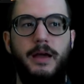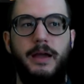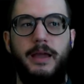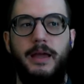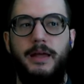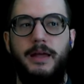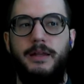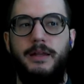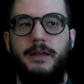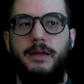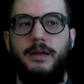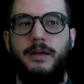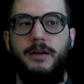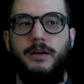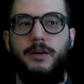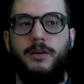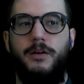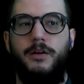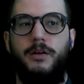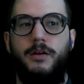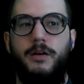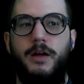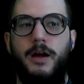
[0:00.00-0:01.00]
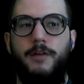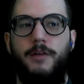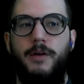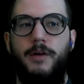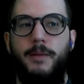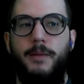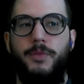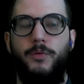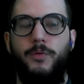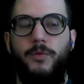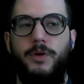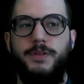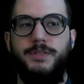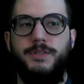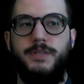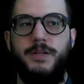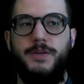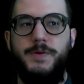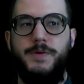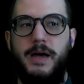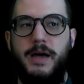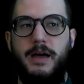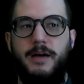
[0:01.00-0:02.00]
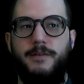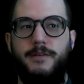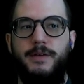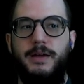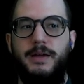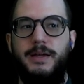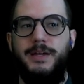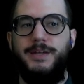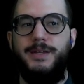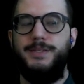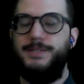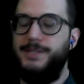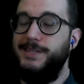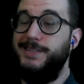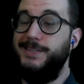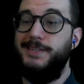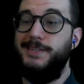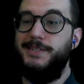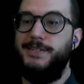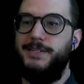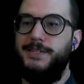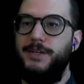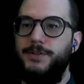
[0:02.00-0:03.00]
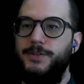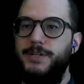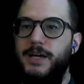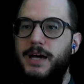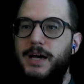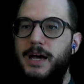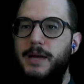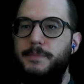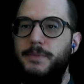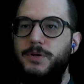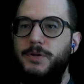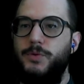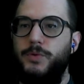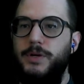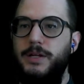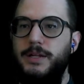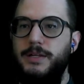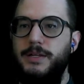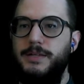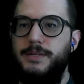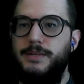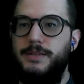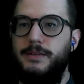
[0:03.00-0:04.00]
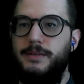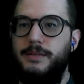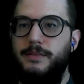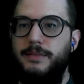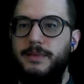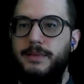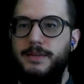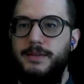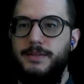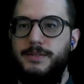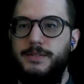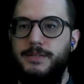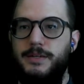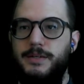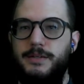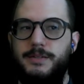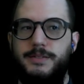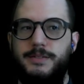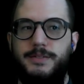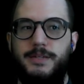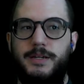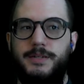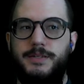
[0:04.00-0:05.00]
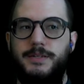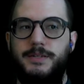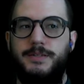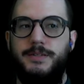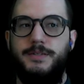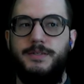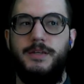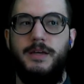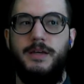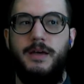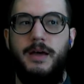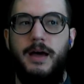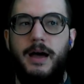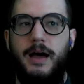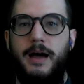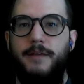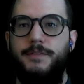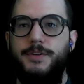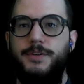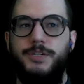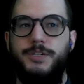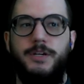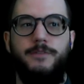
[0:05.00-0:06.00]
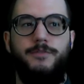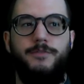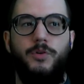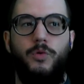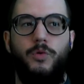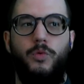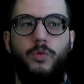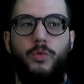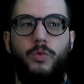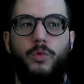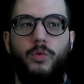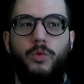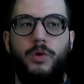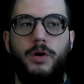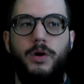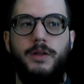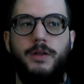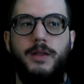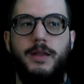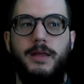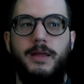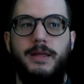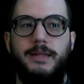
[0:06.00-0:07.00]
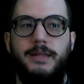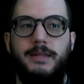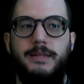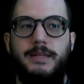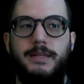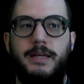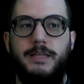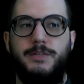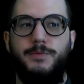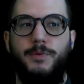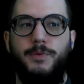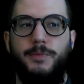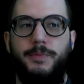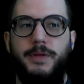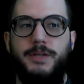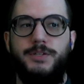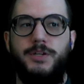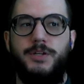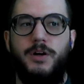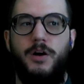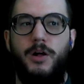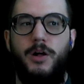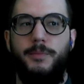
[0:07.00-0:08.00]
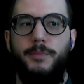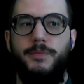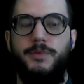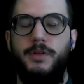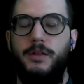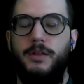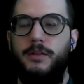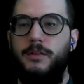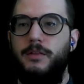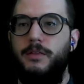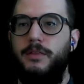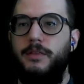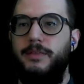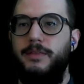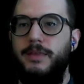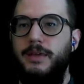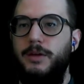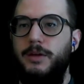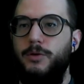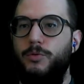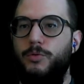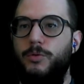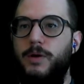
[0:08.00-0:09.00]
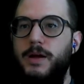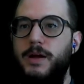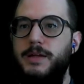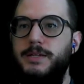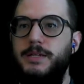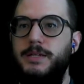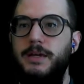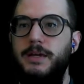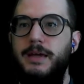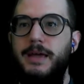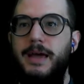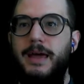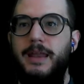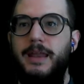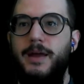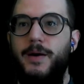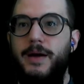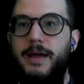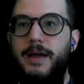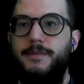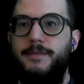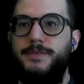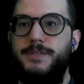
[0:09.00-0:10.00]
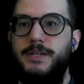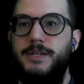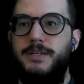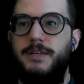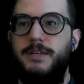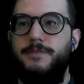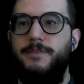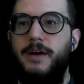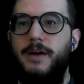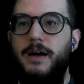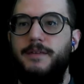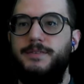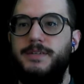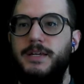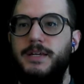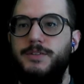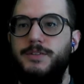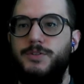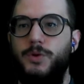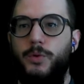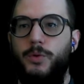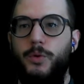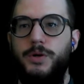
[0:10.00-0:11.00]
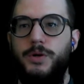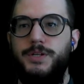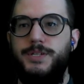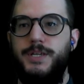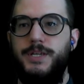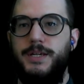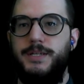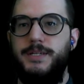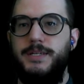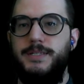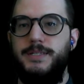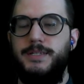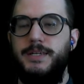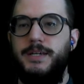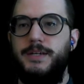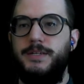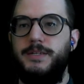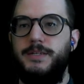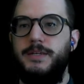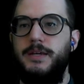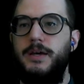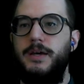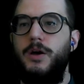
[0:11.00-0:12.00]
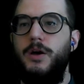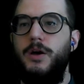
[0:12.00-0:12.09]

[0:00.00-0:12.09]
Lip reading: Again, cover up the ones that you have. Since it's still tied between these sixes, I have to shift one decimal place column till the right. Now I have 65 cents or 66.